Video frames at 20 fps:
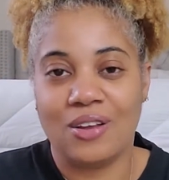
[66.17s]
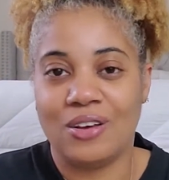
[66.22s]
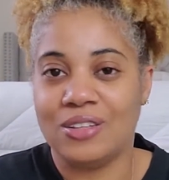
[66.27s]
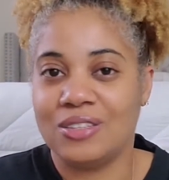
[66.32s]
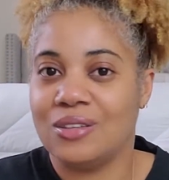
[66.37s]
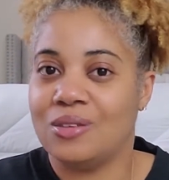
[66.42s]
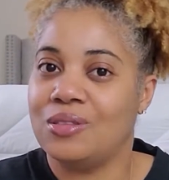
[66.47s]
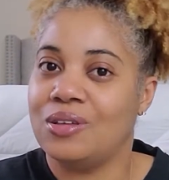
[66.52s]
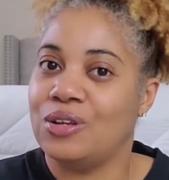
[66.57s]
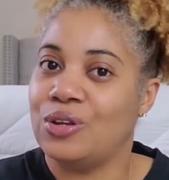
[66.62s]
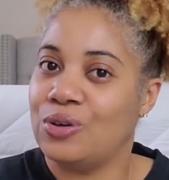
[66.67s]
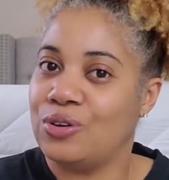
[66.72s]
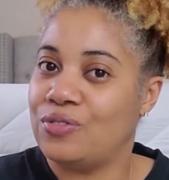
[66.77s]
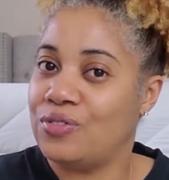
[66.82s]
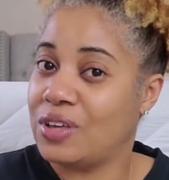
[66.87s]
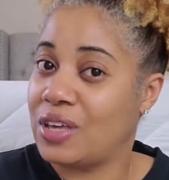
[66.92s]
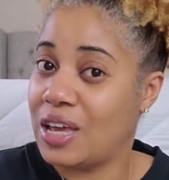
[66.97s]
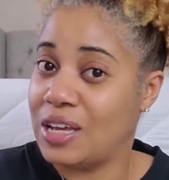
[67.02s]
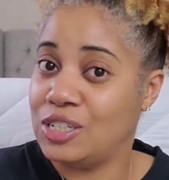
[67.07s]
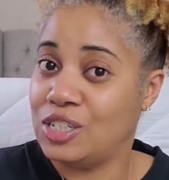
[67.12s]
also the
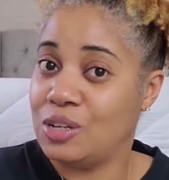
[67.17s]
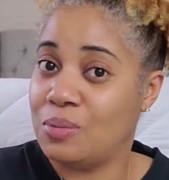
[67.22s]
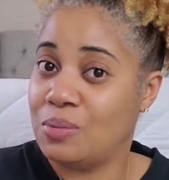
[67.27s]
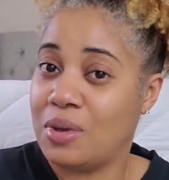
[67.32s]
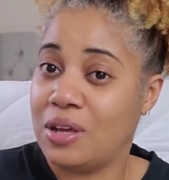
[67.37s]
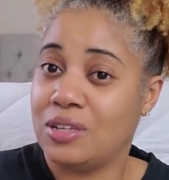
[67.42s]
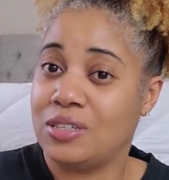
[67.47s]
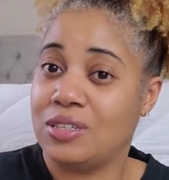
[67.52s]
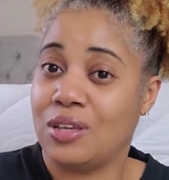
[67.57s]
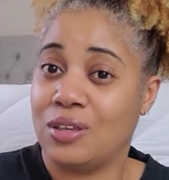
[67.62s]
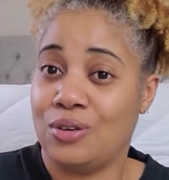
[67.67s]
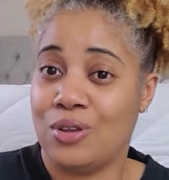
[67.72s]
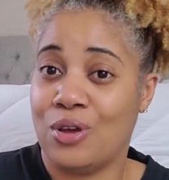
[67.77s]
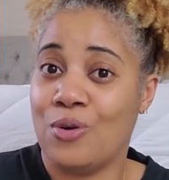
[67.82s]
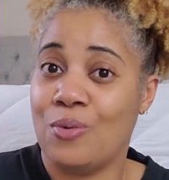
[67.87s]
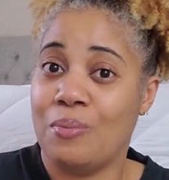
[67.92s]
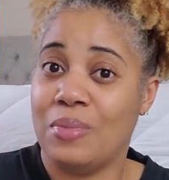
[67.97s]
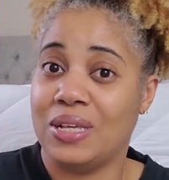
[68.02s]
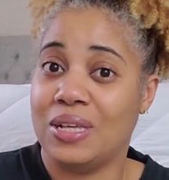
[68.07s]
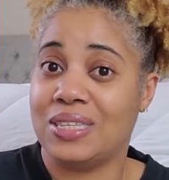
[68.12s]
notification bell so you
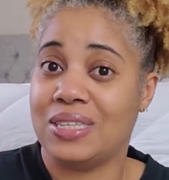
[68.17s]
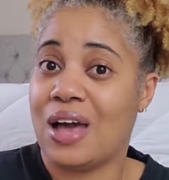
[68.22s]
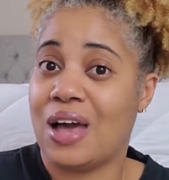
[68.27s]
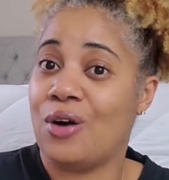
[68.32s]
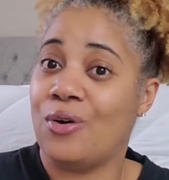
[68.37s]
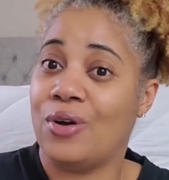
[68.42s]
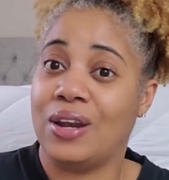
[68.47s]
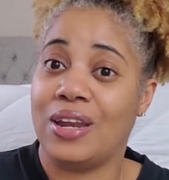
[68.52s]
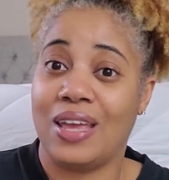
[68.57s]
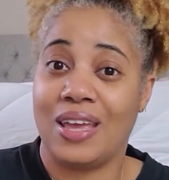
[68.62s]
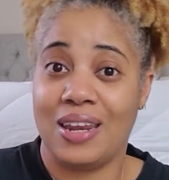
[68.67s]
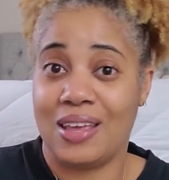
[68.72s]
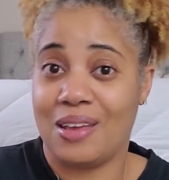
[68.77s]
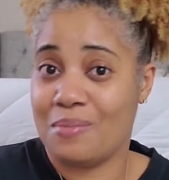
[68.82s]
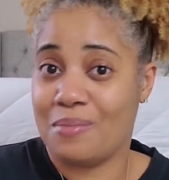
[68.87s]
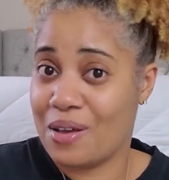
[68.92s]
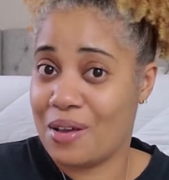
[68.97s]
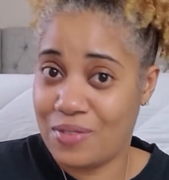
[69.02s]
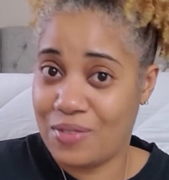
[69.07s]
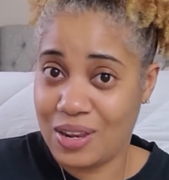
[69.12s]
don't miss out on any of
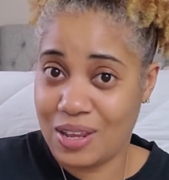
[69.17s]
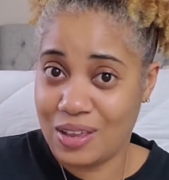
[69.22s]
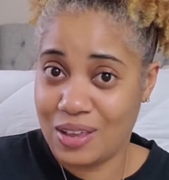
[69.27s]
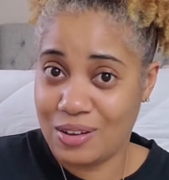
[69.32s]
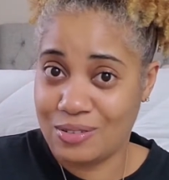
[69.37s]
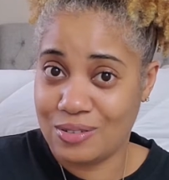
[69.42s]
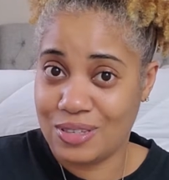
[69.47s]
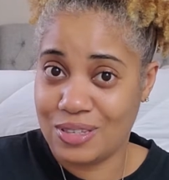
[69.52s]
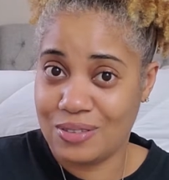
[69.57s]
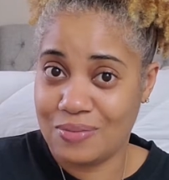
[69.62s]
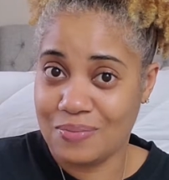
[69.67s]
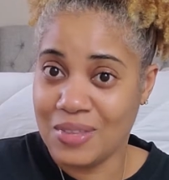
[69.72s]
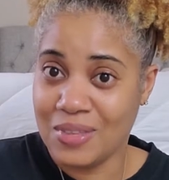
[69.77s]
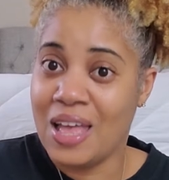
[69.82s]
my videos.